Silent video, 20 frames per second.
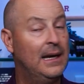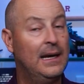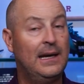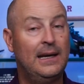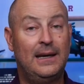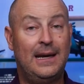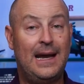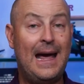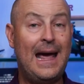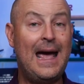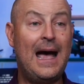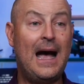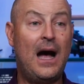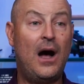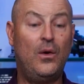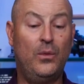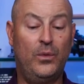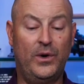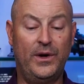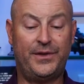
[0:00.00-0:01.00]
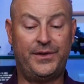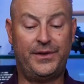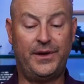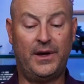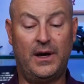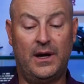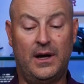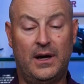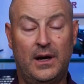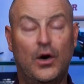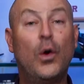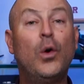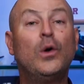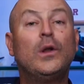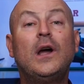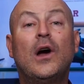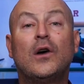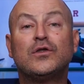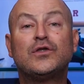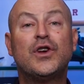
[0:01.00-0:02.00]
Now with
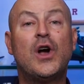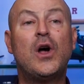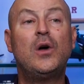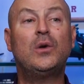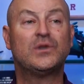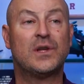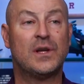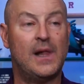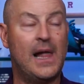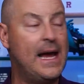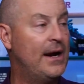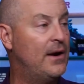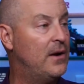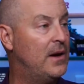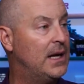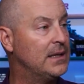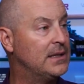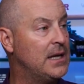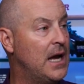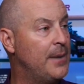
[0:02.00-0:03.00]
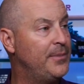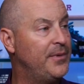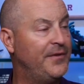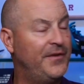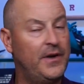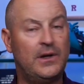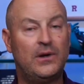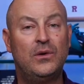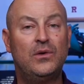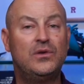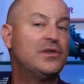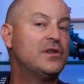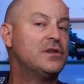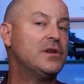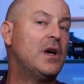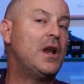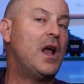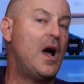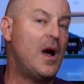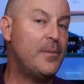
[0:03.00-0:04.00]
Julio Jones layered on top of it, who's
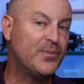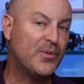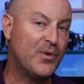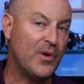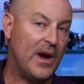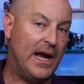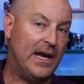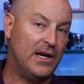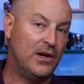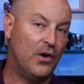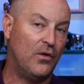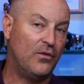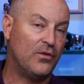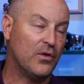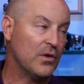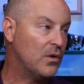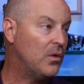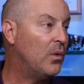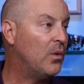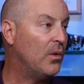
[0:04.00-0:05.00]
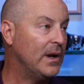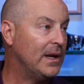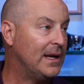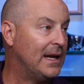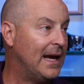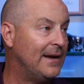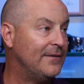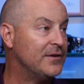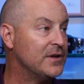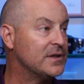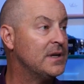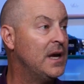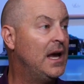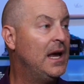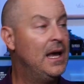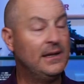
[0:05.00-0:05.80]
an upgrade over Corey Davis.